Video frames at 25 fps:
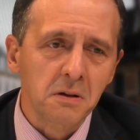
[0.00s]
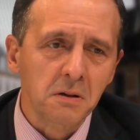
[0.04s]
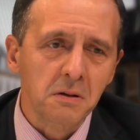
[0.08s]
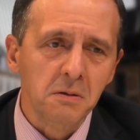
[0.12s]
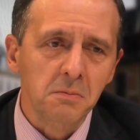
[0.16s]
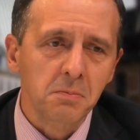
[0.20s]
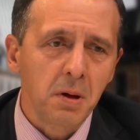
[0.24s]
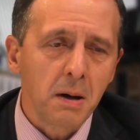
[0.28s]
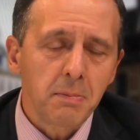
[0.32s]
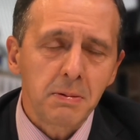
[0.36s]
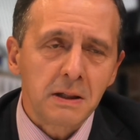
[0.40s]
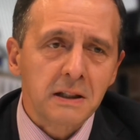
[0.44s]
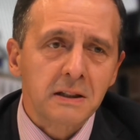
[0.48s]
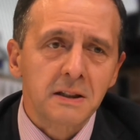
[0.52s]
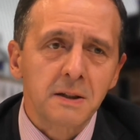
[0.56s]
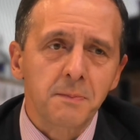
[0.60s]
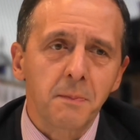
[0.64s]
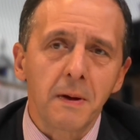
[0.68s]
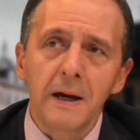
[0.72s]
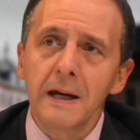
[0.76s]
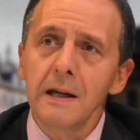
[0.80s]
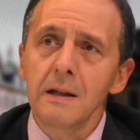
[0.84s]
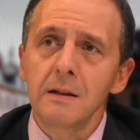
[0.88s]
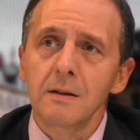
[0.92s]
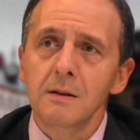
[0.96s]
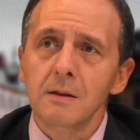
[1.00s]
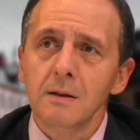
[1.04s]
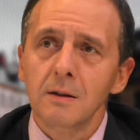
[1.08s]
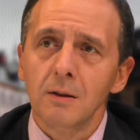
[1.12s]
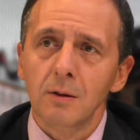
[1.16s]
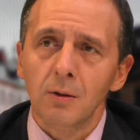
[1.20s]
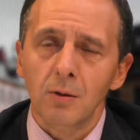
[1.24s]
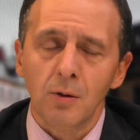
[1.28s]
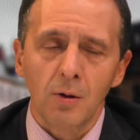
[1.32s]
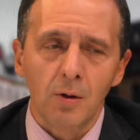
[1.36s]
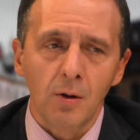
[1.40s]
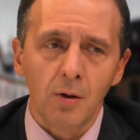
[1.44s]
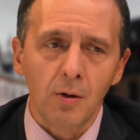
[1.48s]
public debate
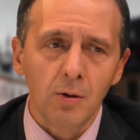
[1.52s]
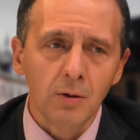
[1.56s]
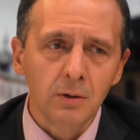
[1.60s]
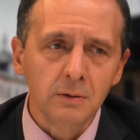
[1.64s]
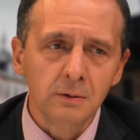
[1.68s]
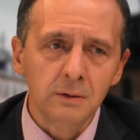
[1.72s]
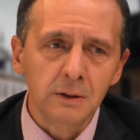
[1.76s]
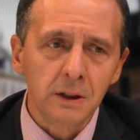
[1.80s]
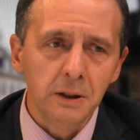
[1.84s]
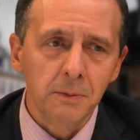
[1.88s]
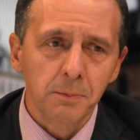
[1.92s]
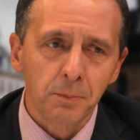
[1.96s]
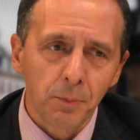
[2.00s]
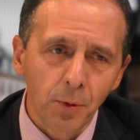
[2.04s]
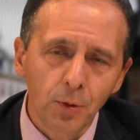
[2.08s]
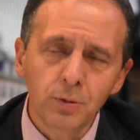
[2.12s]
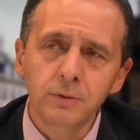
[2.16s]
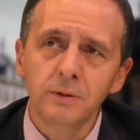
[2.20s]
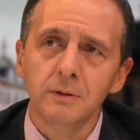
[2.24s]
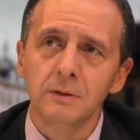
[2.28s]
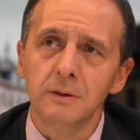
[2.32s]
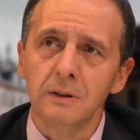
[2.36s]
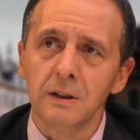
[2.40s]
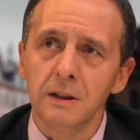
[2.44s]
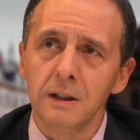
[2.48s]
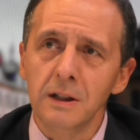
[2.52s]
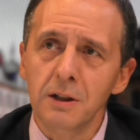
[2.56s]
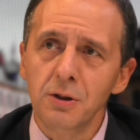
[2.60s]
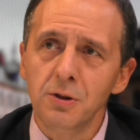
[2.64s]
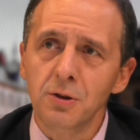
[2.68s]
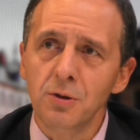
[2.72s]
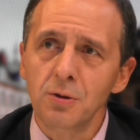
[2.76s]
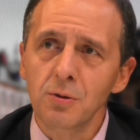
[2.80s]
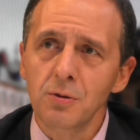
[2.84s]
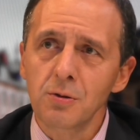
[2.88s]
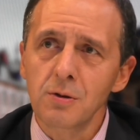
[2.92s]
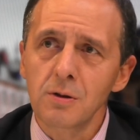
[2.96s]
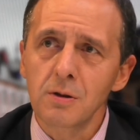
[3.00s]
on important
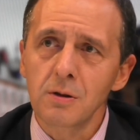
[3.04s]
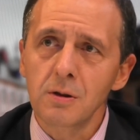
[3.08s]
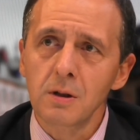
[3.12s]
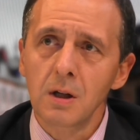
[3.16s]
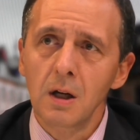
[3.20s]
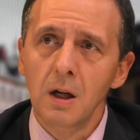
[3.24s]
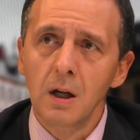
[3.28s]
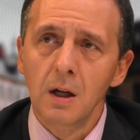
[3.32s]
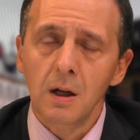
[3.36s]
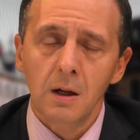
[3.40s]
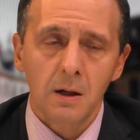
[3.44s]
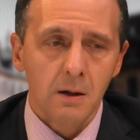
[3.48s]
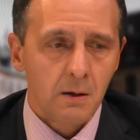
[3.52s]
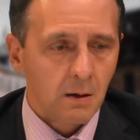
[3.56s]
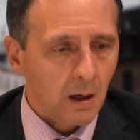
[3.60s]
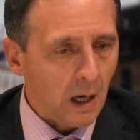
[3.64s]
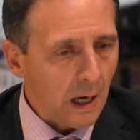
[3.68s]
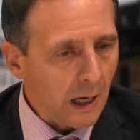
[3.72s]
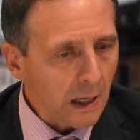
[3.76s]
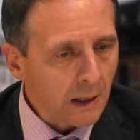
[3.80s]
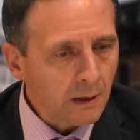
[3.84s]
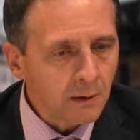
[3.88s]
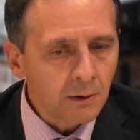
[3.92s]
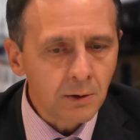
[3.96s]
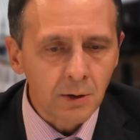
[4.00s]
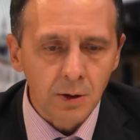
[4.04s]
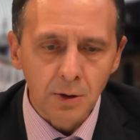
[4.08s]
issues, and